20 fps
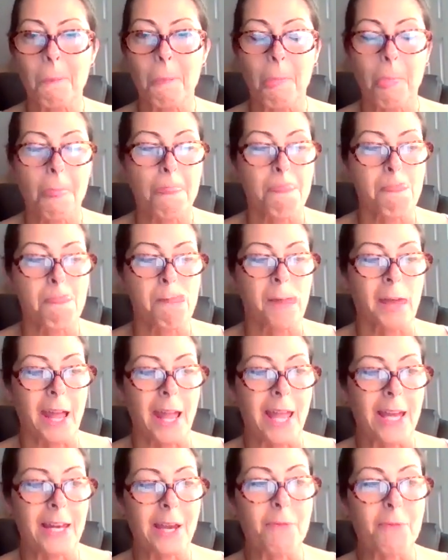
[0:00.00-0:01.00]
Mm-hmm.
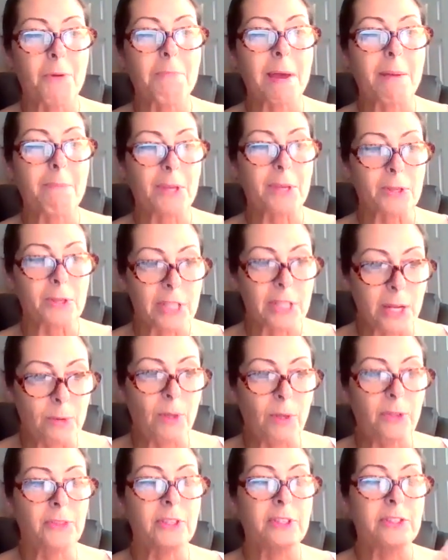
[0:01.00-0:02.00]
And I remember you said,
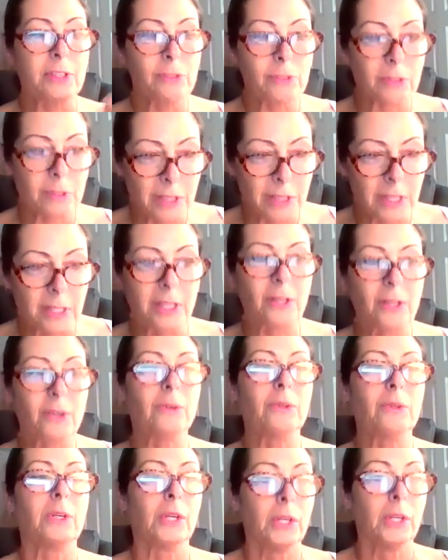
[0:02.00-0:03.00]
well, this is the, you
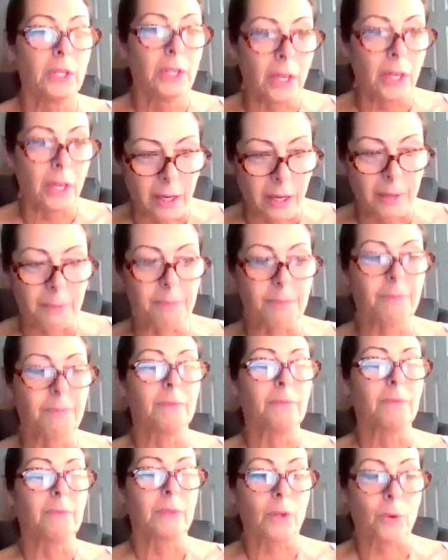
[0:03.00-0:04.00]
know,
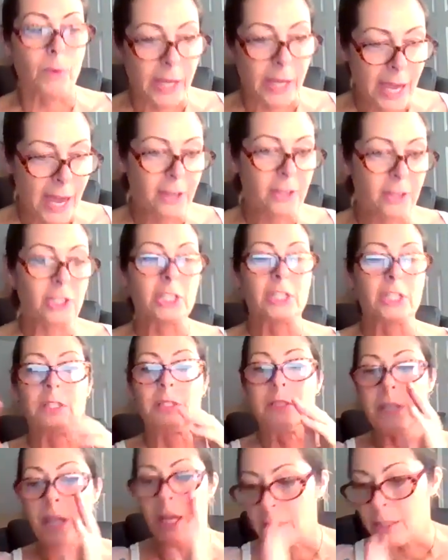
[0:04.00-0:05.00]
quick
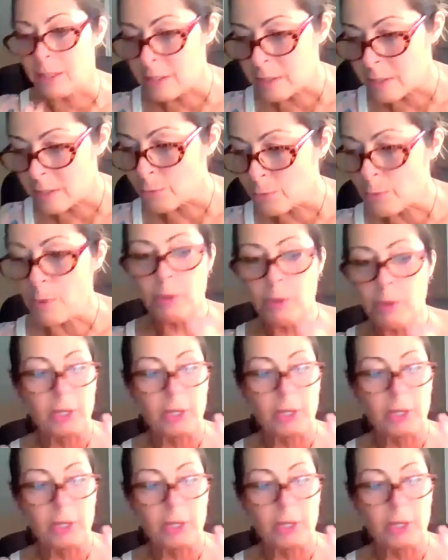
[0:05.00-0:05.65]
action, and this is what we're